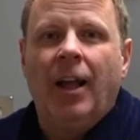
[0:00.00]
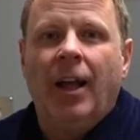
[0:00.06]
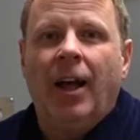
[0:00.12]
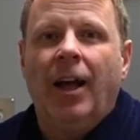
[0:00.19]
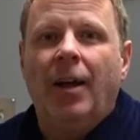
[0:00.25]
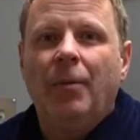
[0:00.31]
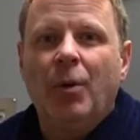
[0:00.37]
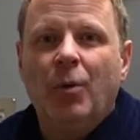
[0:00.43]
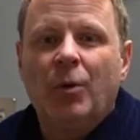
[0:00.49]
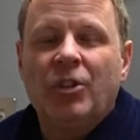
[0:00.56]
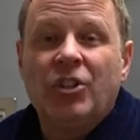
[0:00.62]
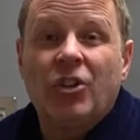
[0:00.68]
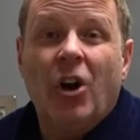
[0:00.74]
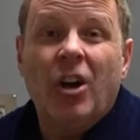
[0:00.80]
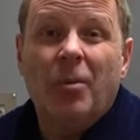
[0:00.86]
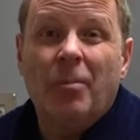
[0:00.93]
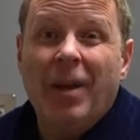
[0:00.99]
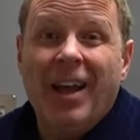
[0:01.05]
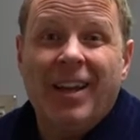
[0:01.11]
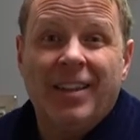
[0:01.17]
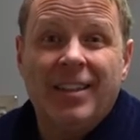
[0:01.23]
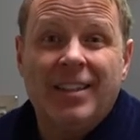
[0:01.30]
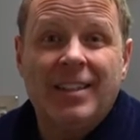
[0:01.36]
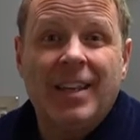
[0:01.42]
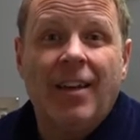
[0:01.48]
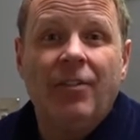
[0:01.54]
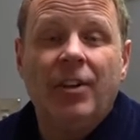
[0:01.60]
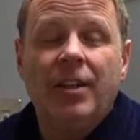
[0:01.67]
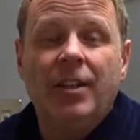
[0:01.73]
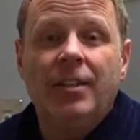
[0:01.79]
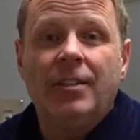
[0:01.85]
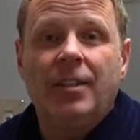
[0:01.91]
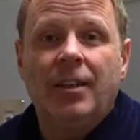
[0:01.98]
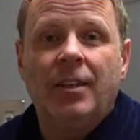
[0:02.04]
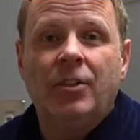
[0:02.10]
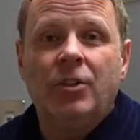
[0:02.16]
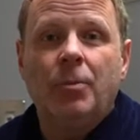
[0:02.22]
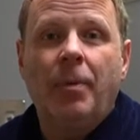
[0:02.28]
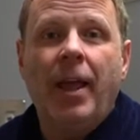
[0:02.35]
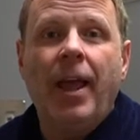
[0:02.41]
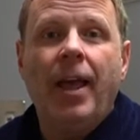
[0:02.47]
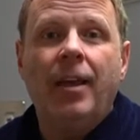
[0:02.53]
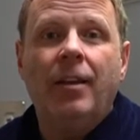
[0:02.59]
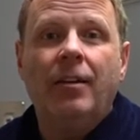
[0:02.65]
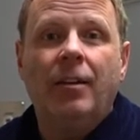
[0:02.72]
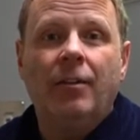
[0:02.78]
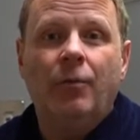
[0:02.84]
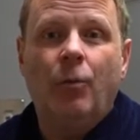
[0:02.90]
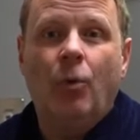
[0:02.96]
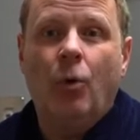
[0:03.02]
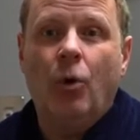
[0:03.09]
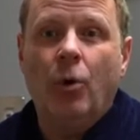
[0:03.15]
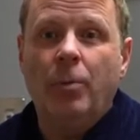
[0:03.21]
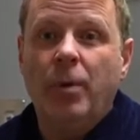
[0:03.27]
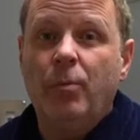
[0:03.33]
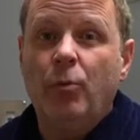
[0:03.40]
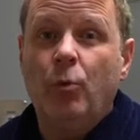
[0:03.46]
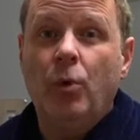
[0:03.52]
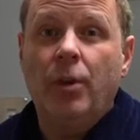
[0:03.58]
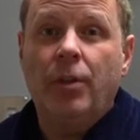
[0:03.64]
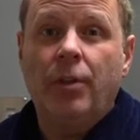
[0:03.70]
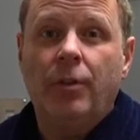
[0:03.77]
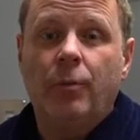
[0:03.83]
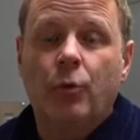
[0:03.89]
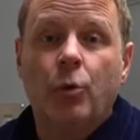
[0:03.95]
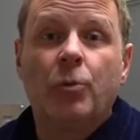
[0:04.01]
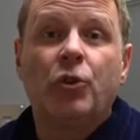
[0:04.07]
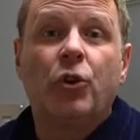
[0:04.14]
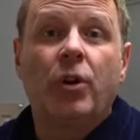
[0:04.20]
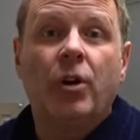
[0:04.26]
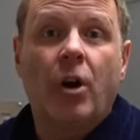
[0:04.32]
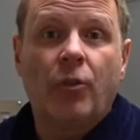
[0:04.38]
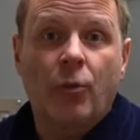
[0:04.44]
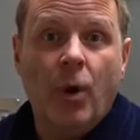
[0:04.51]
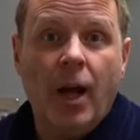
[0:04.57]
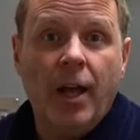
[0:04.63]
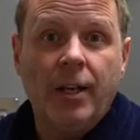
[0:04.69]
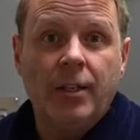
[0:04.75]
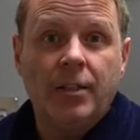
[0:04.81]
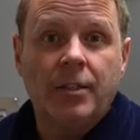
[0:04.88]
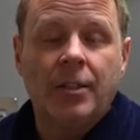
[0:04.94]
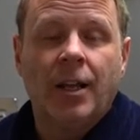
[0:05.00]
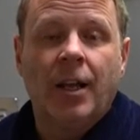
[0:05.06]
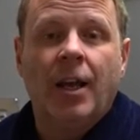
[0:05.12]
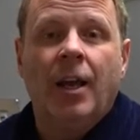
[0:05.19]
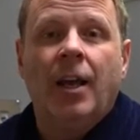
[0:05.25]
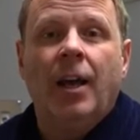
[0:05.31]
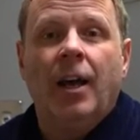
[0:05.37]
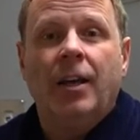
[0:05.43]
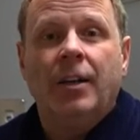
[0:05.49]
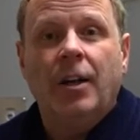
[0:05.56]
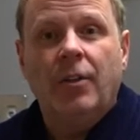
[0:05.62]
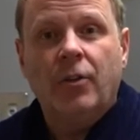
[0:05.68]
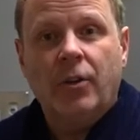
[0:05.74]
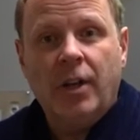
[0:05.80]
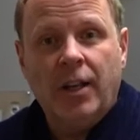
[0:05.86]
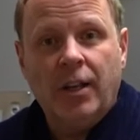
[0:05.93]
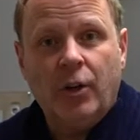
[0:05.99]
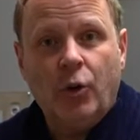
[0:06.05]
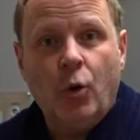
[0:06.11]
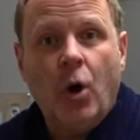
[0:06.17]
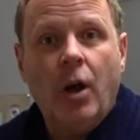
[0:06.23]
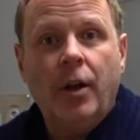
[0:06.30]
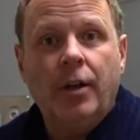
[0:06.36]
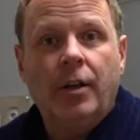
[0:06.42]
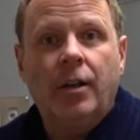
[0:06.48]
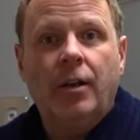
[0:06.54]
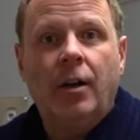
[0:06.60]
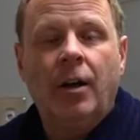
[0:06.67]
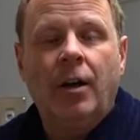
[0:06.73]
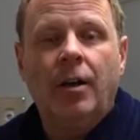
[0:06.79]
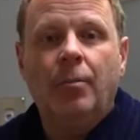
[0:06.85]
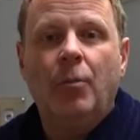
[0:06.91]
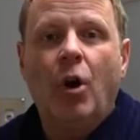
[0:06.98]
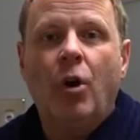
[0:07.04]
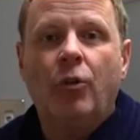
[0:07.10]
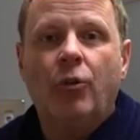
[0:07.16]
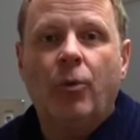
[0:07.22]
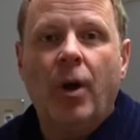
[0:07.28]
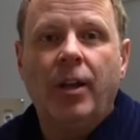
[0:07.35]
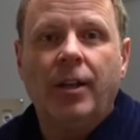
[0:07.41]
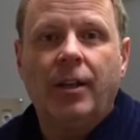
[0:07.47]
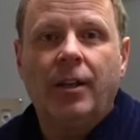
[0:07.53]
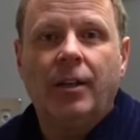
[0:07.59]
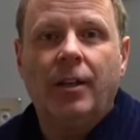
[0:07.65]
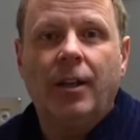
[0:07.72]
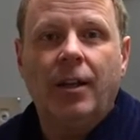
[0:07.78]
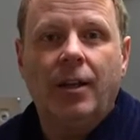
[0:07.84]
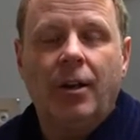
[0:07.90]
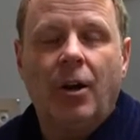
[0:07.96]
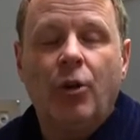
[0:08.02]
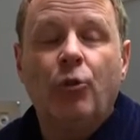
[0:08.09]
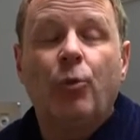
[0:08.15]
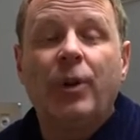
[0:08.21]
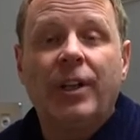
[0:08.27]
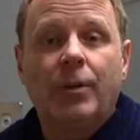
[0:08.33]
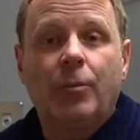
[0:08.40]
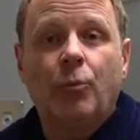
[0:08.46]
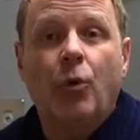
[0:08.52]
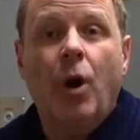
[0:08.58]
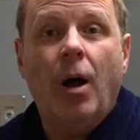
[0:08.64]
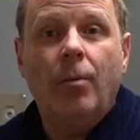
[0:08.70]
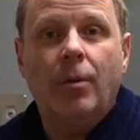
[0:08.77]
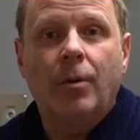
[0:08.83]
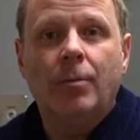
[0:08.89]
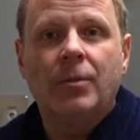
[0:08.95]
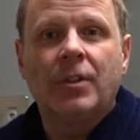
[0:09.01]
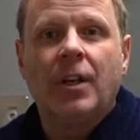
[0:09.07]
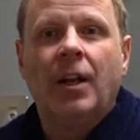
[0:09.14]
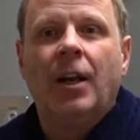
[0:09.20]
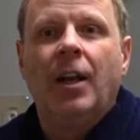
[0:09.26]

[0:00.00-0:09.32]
It was started back in the 70s in Japan for people with rheumatoid arthritis and other kind of chronic arthritic problems.